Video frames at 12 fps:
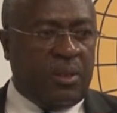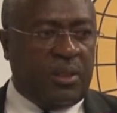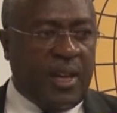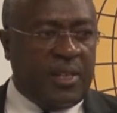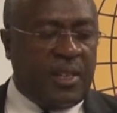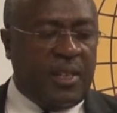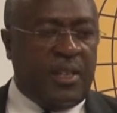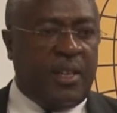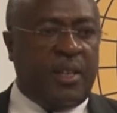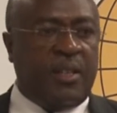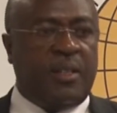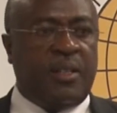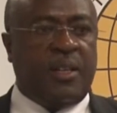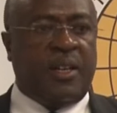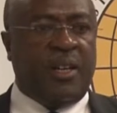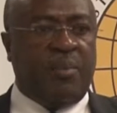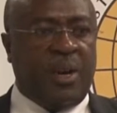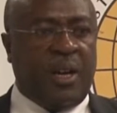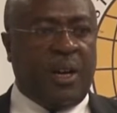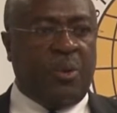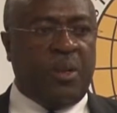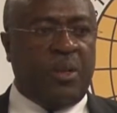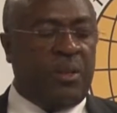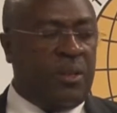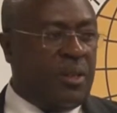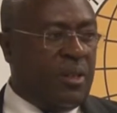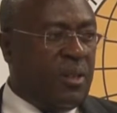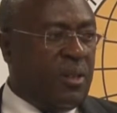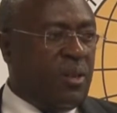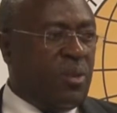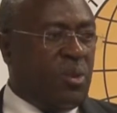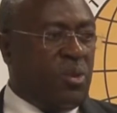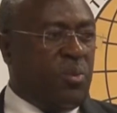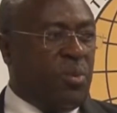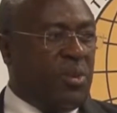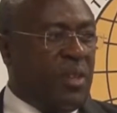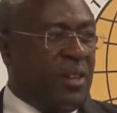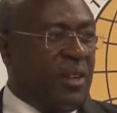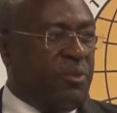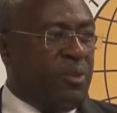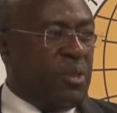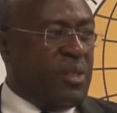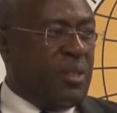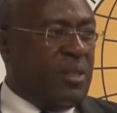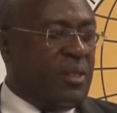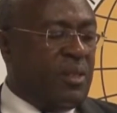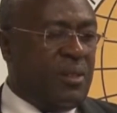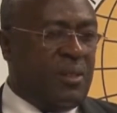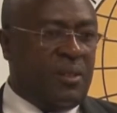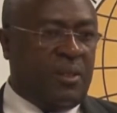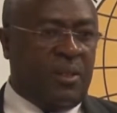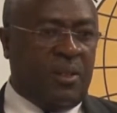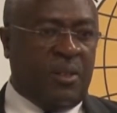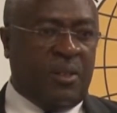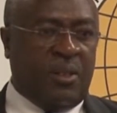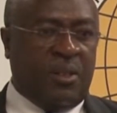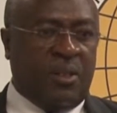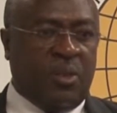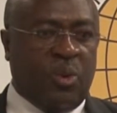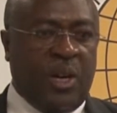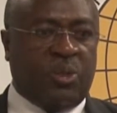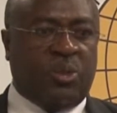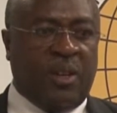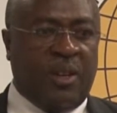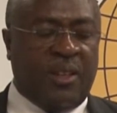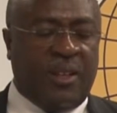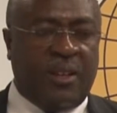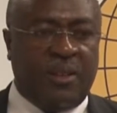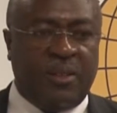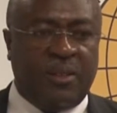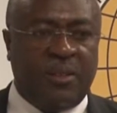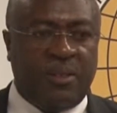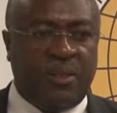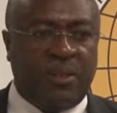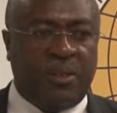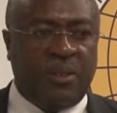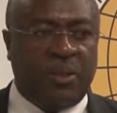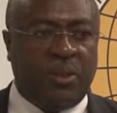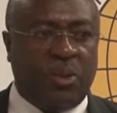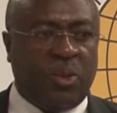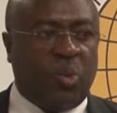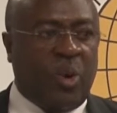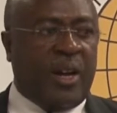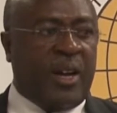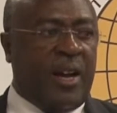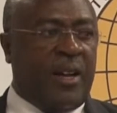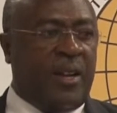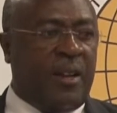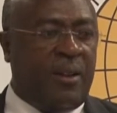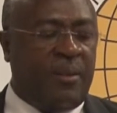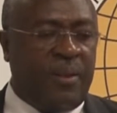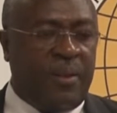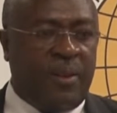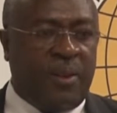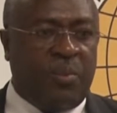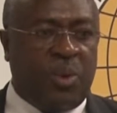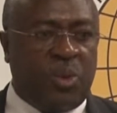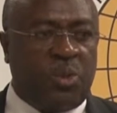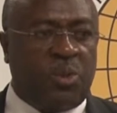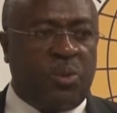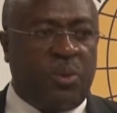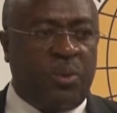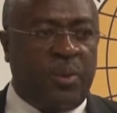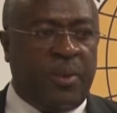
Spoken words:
Tanzania, and Malawi contributed their forces to work together, or to work under MONUSCO,